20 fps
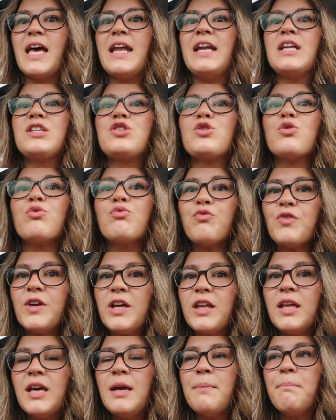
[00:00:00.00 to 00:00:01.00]
and it's the
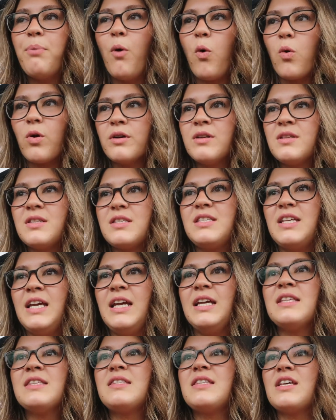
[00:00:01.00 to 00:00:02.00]
really important
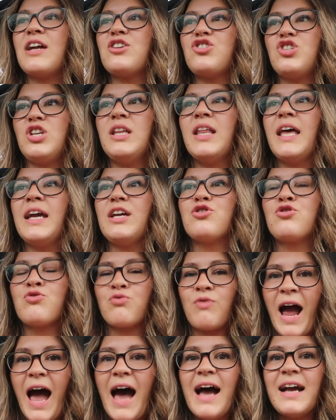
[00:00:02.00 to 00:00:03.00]
scenes that she like
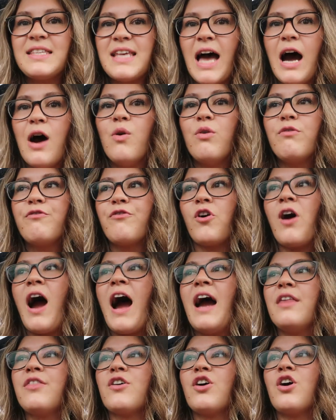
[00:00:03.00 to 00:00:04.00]
drags out for
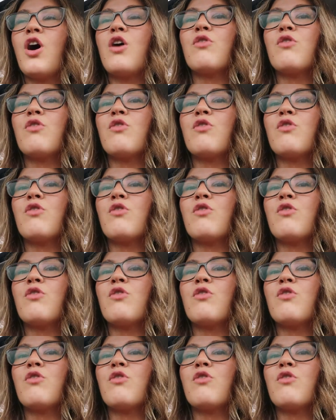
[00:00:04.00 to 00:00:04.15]
either